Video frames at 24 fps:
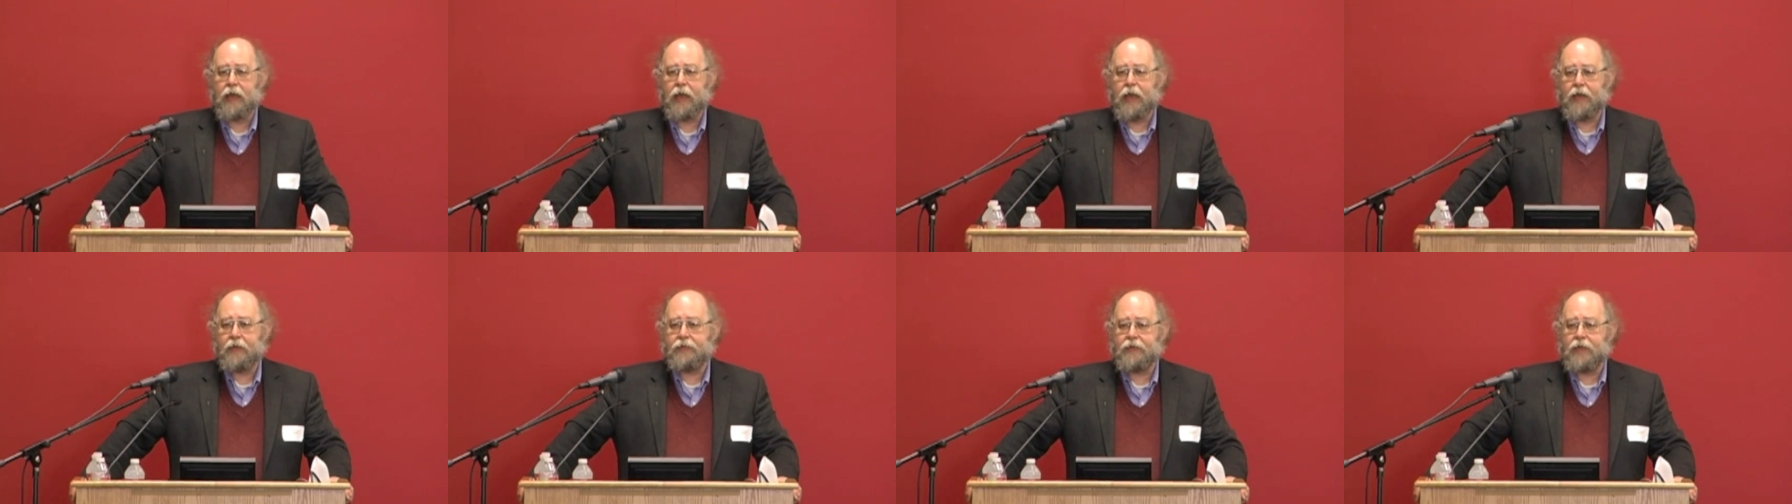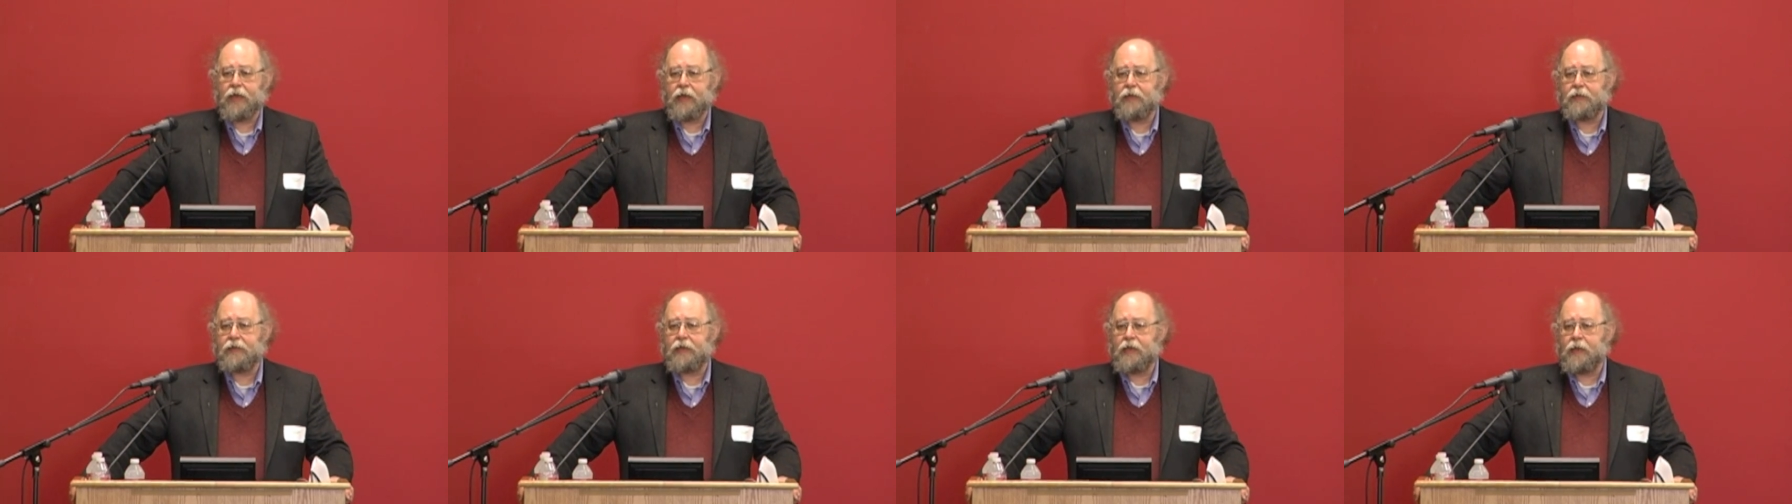and
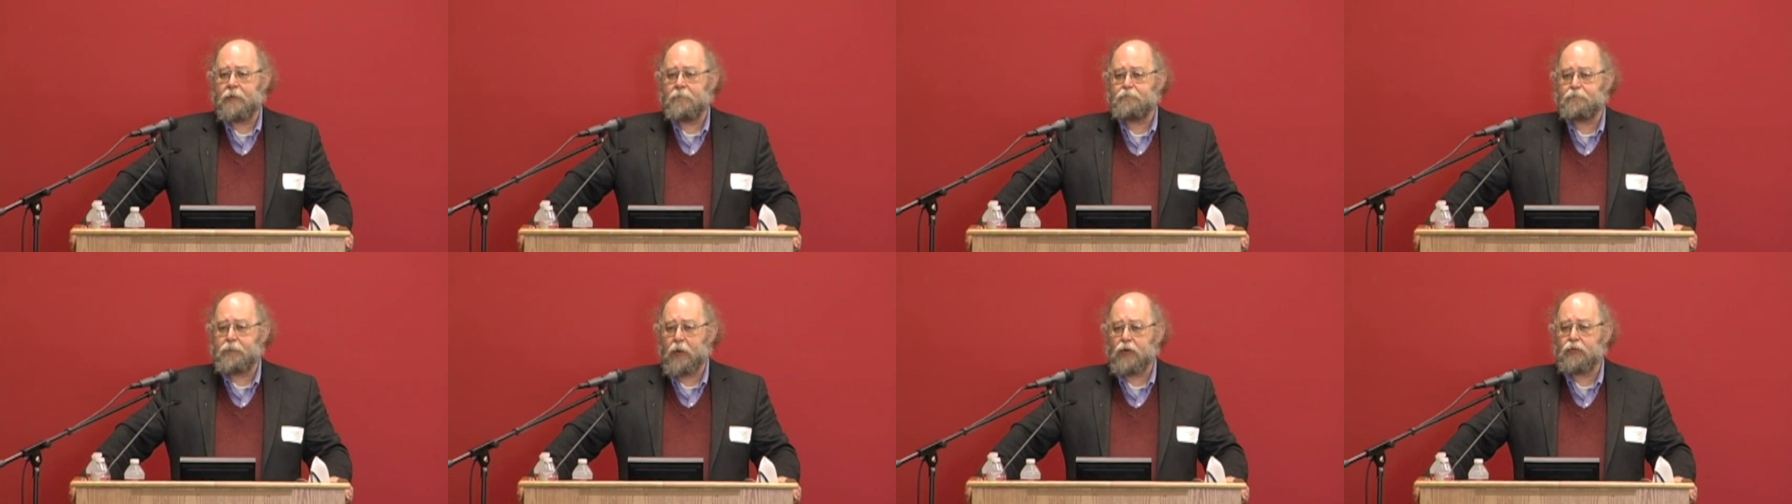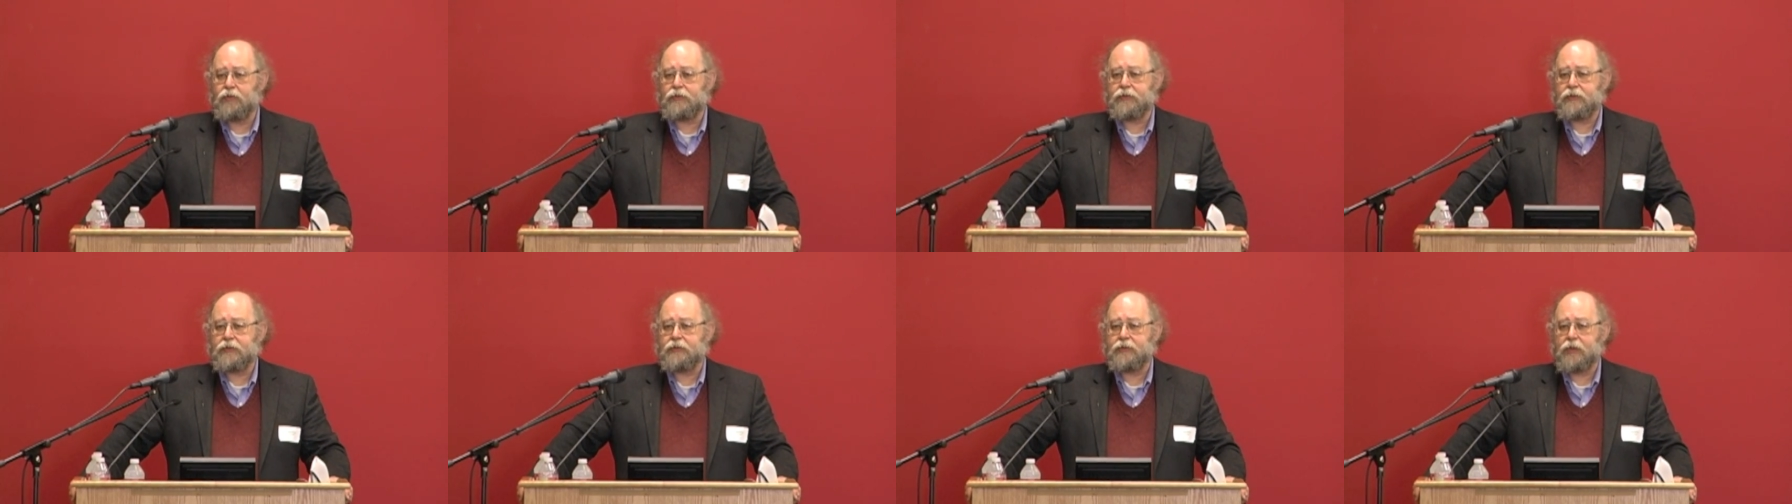then
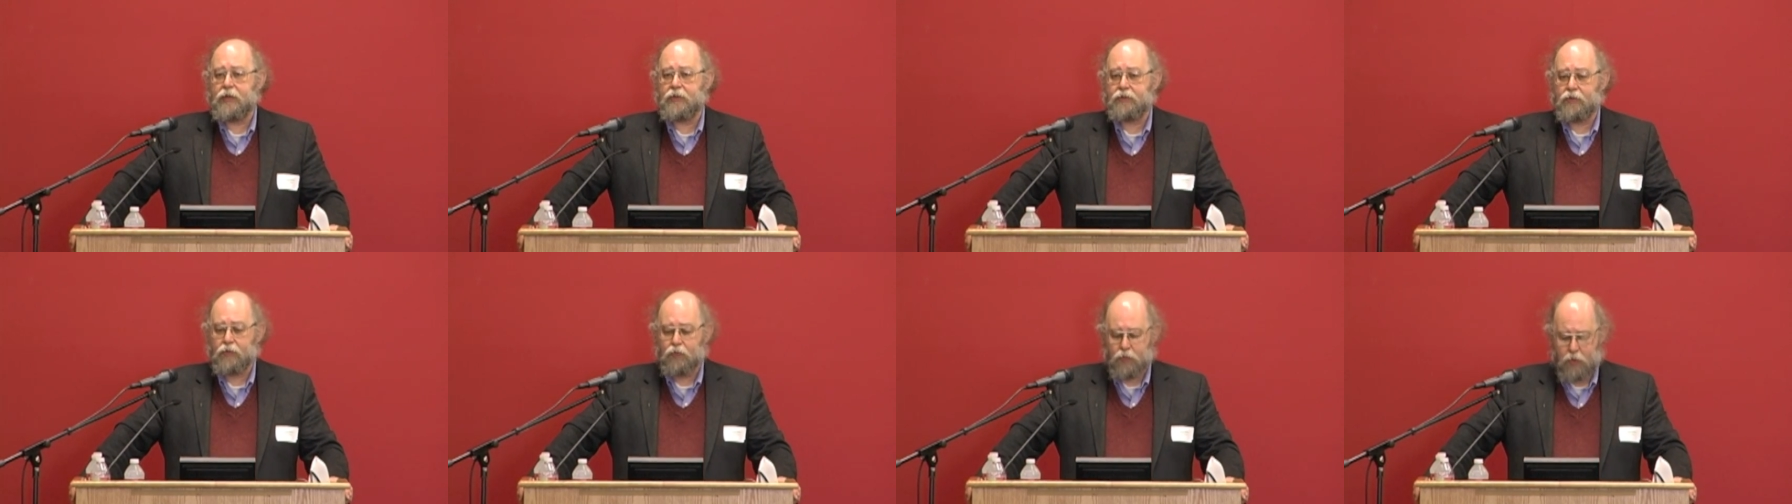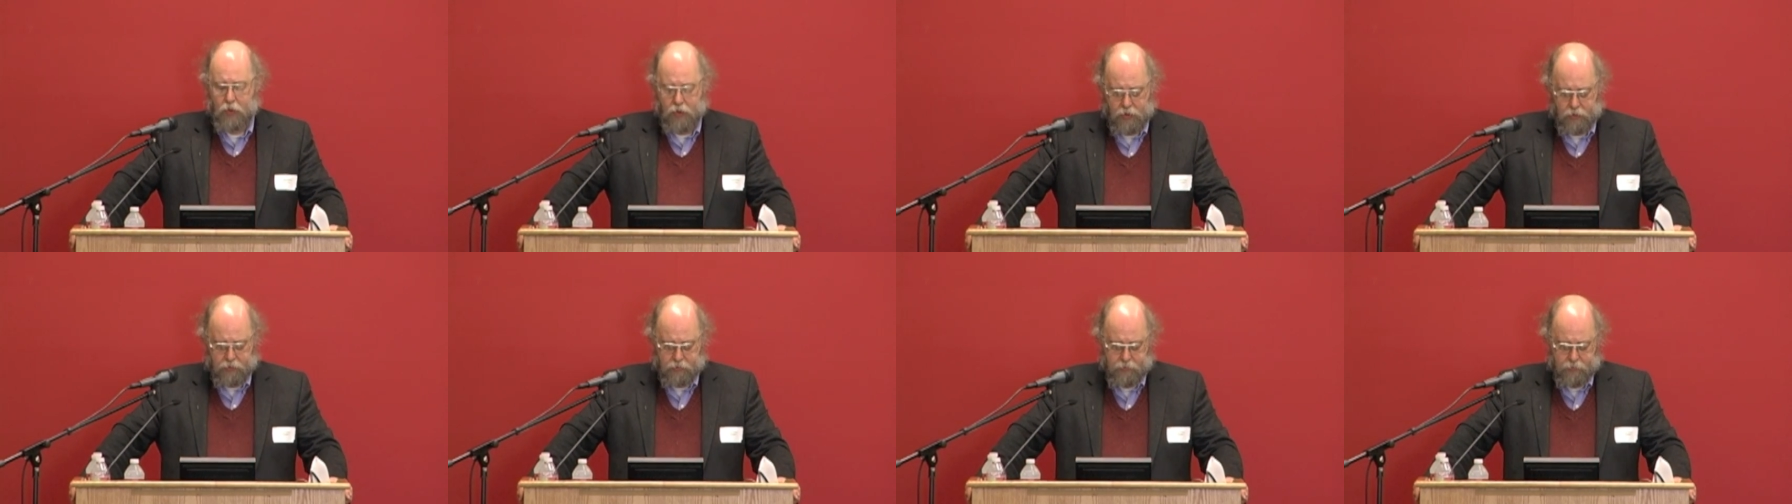imposes on the
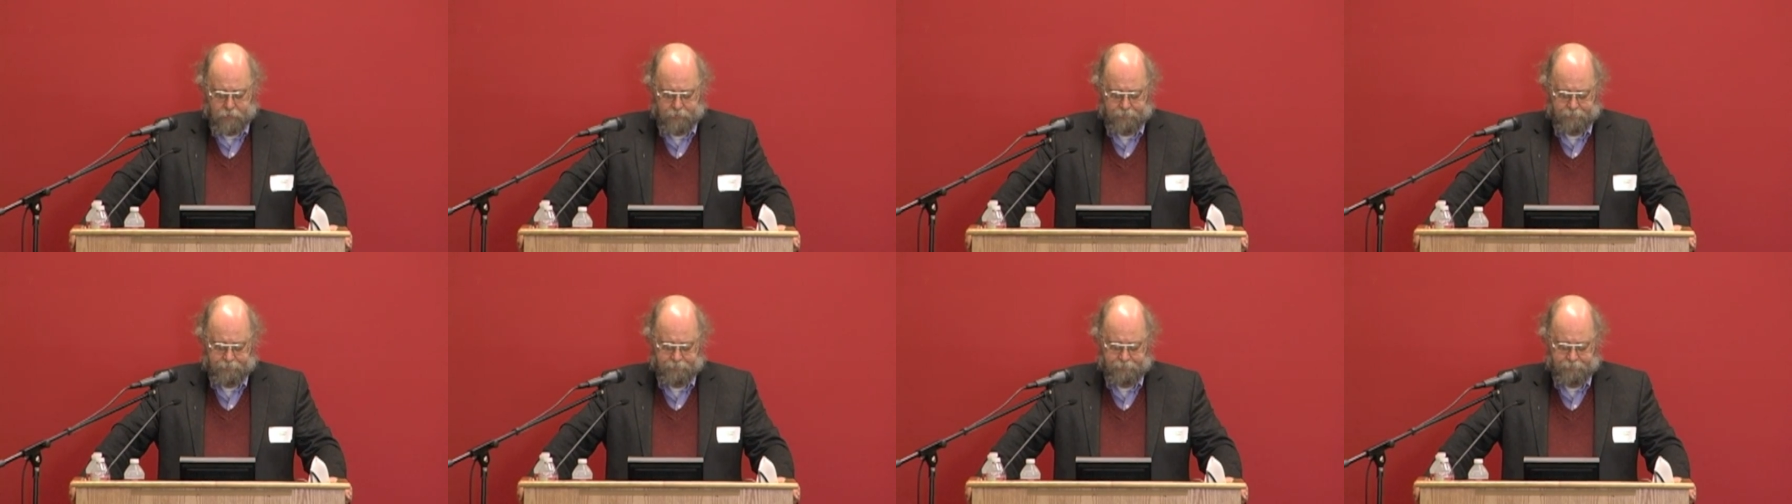world.